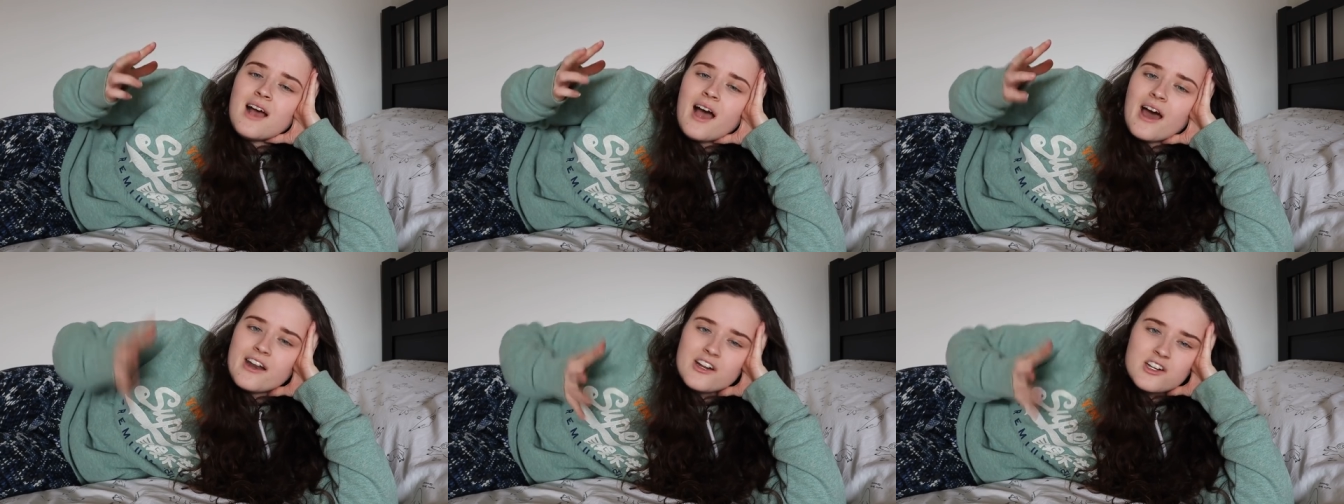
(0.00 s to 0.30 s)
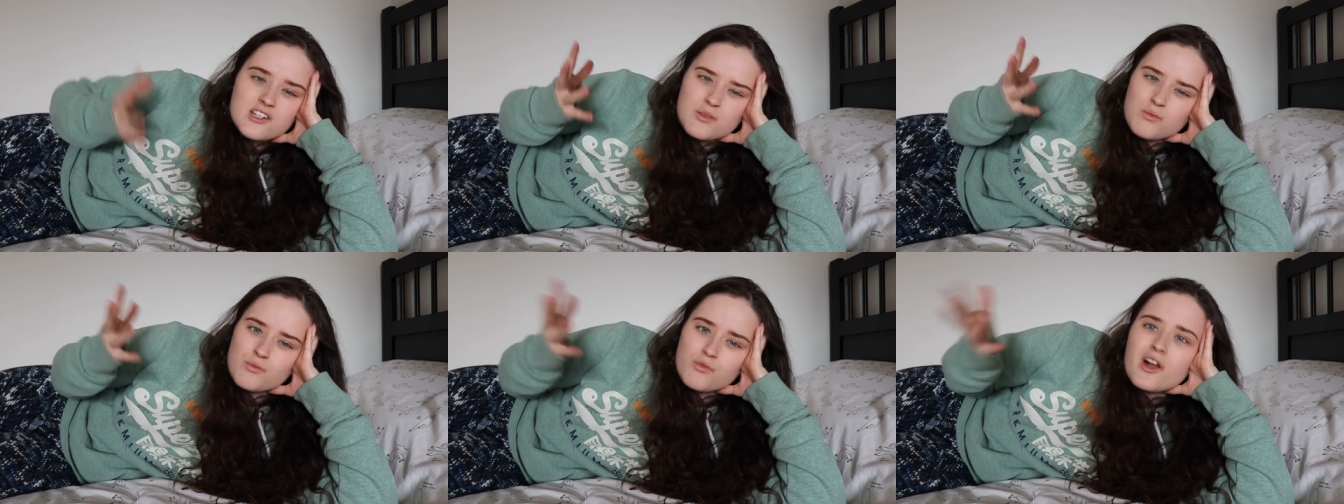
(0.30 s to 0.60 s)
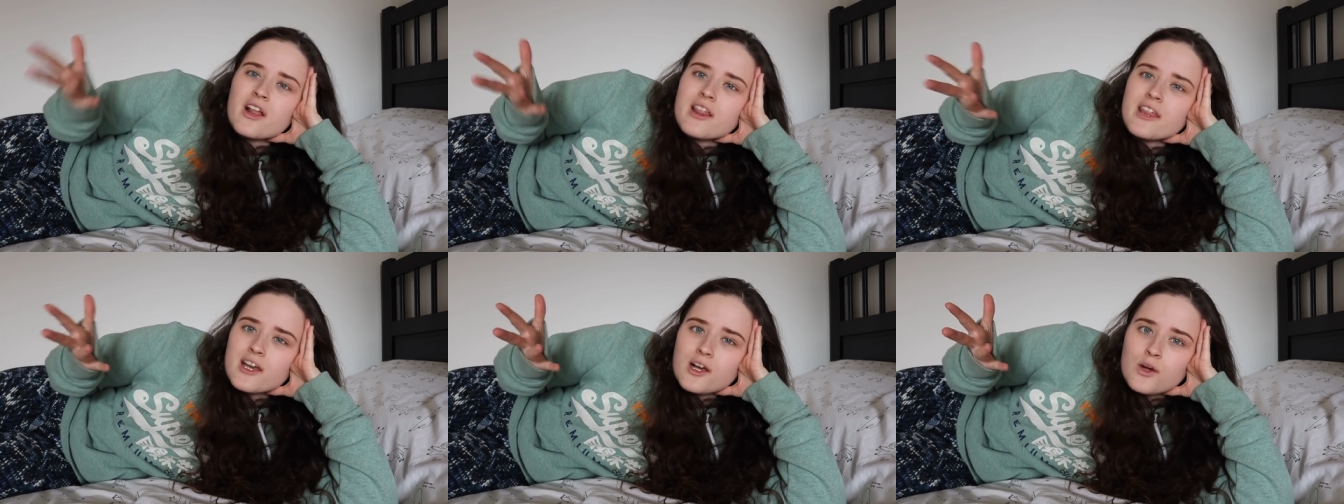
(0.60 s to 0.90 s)
and it doesn't
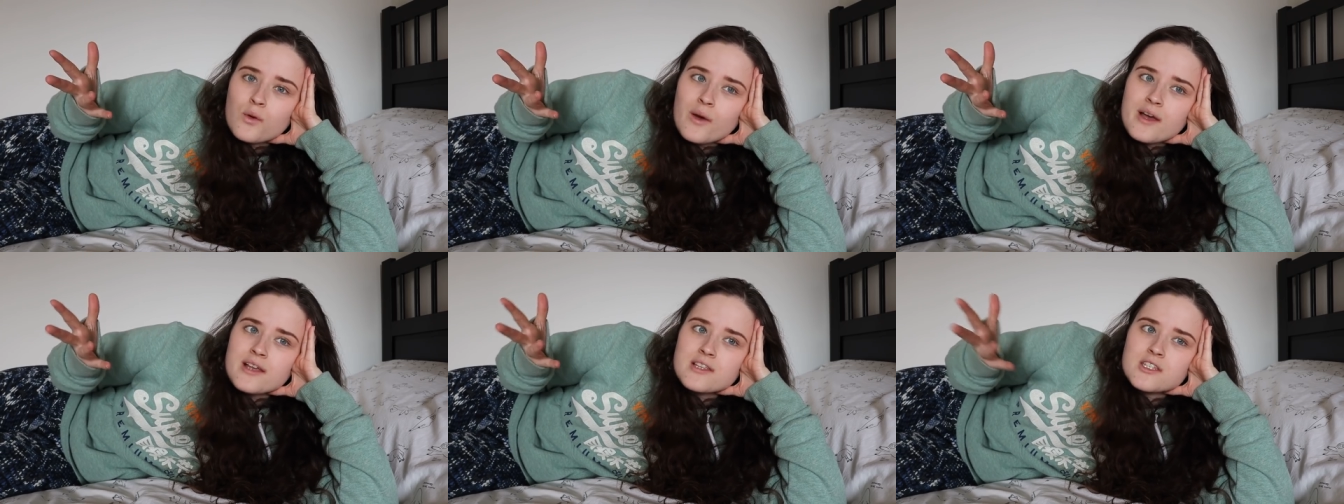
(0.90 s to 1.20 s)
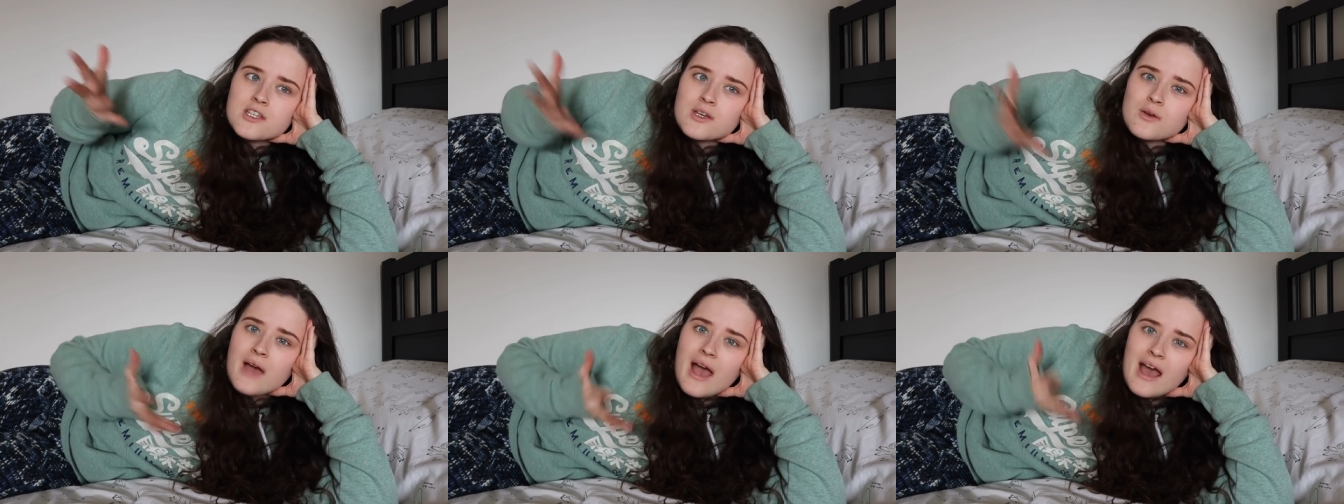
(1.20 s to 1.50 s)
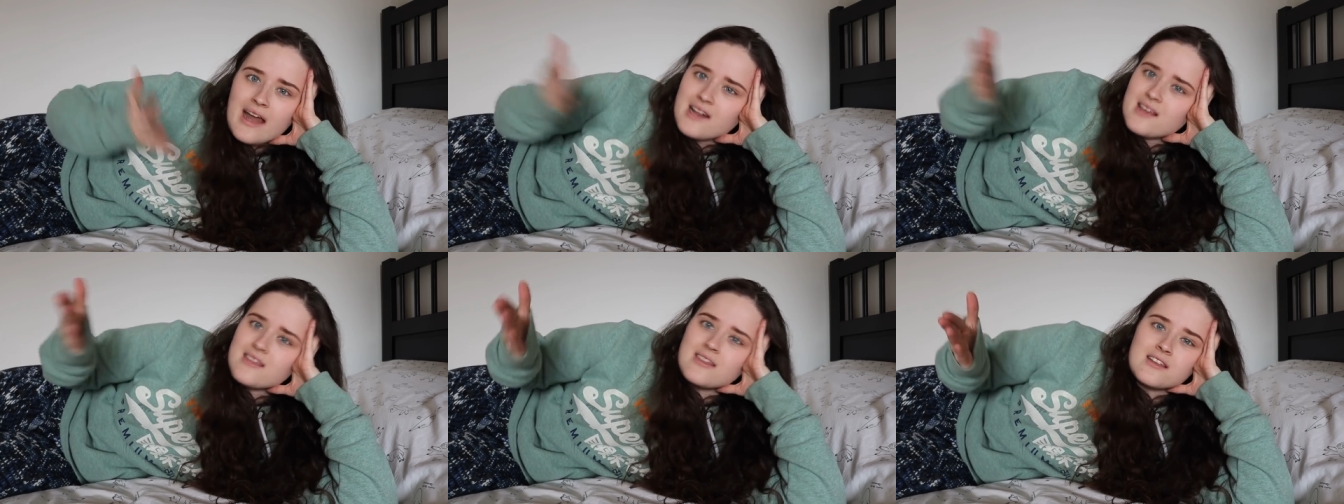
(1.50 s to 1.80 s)
really equate to
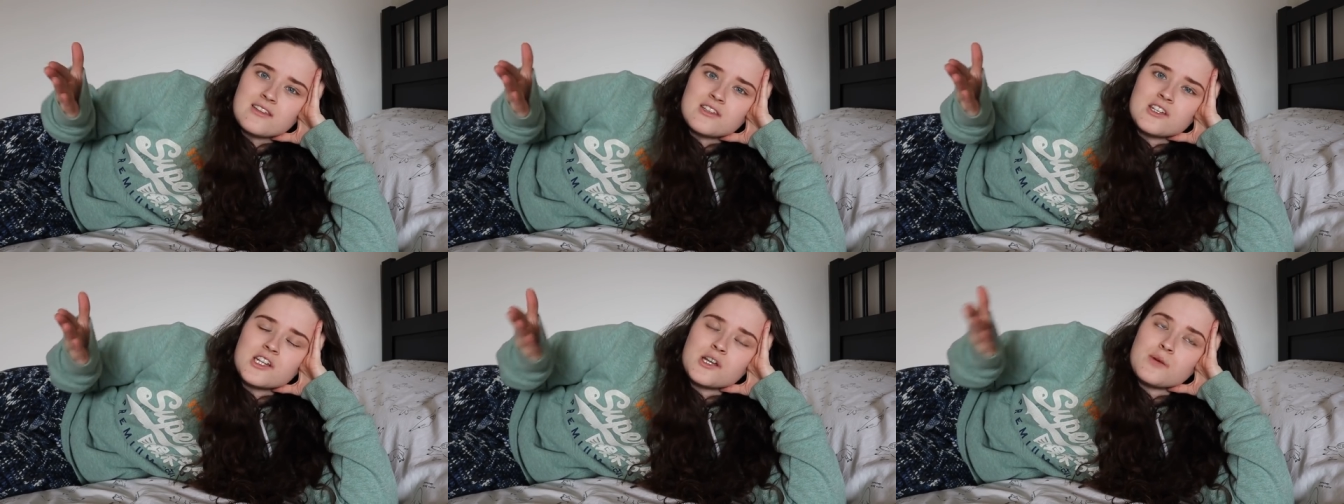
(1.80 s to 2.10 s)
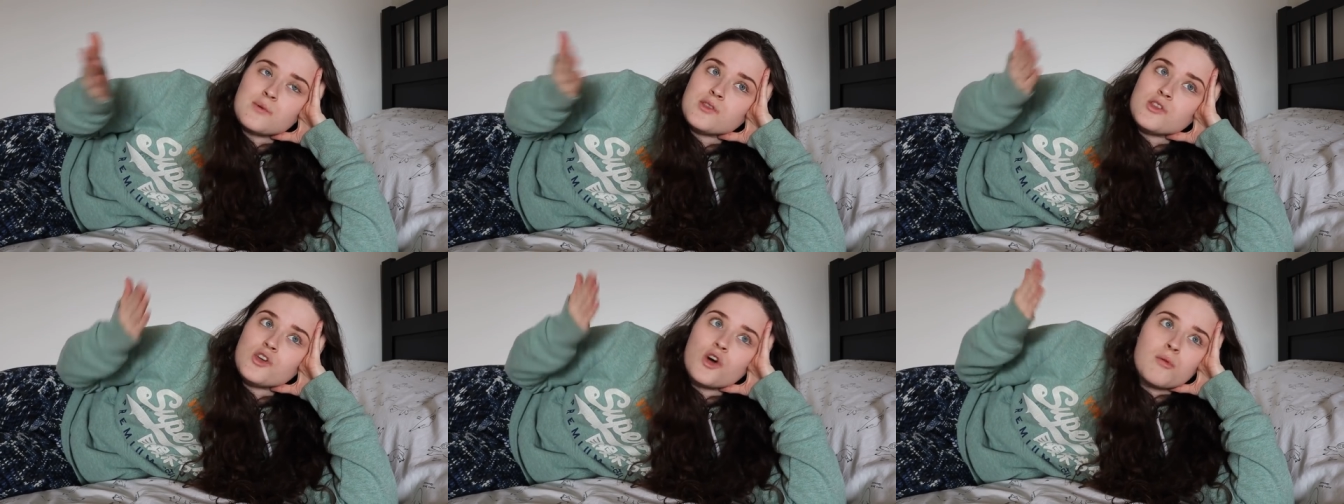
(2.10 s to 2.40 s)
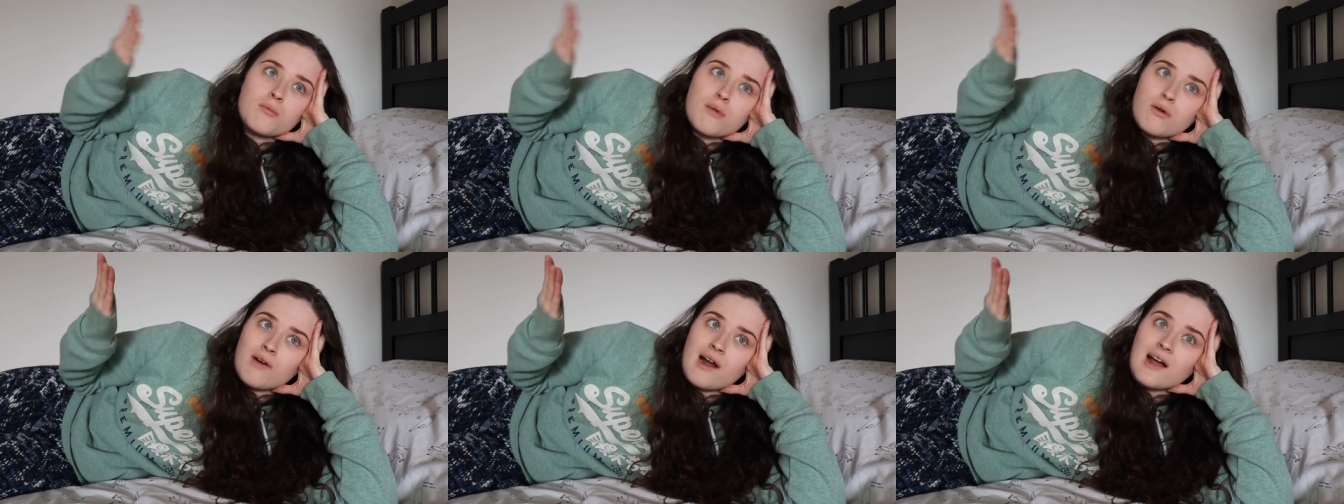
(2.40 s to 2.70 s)
anything to do with your
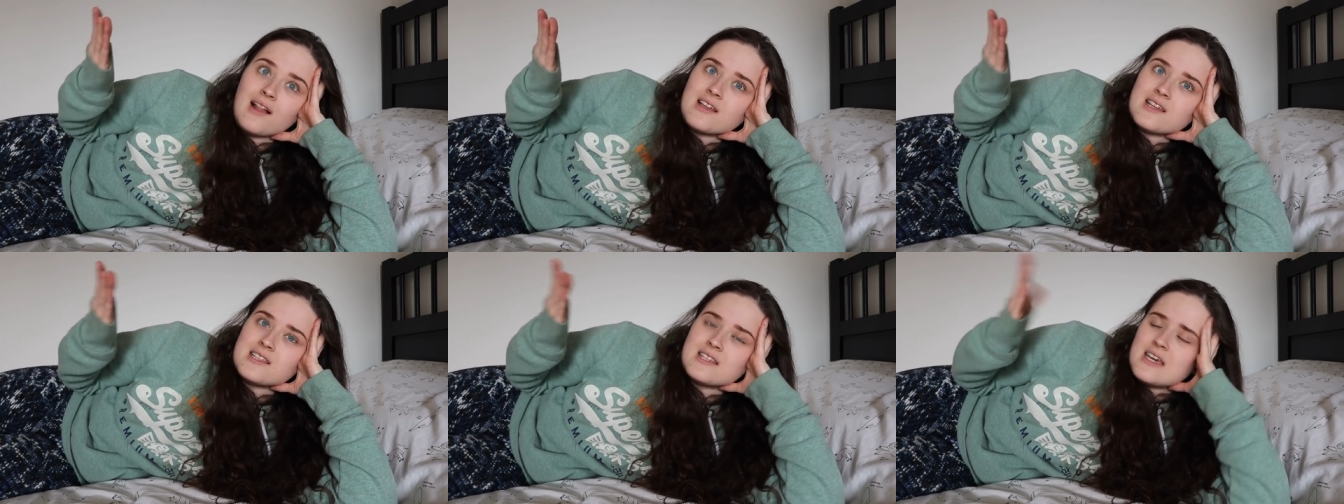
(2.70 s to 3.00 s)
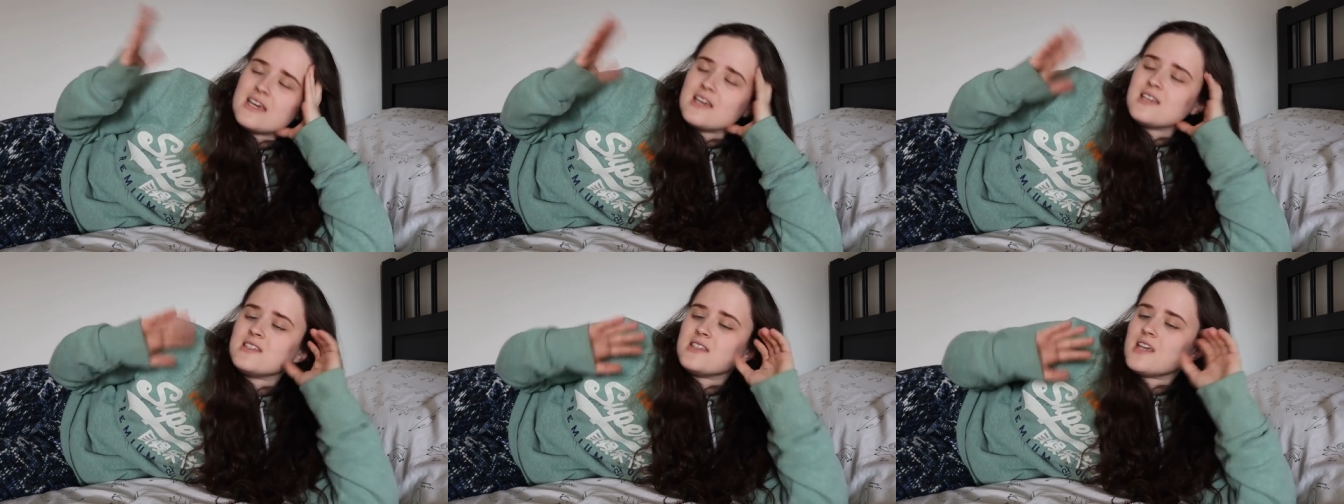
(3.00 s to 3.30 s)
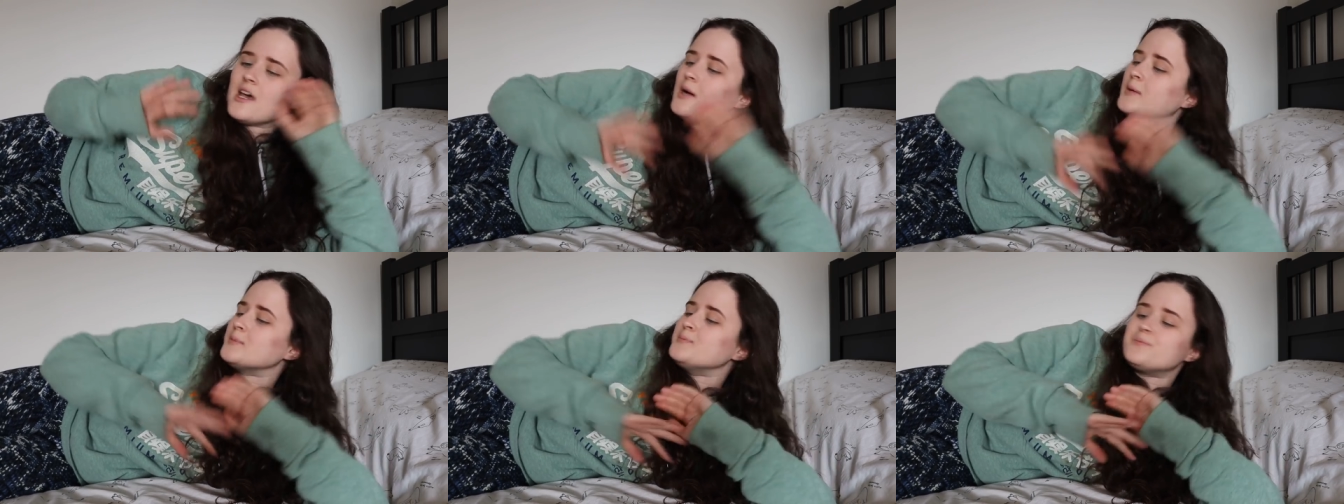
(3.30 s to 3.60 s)
morality.
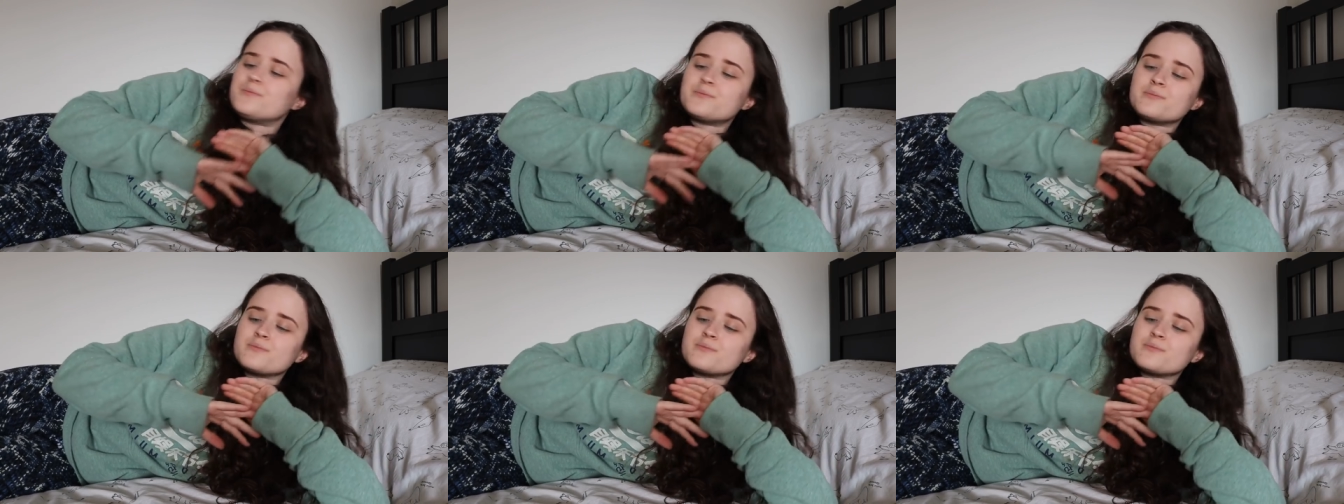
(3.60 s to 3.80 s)
So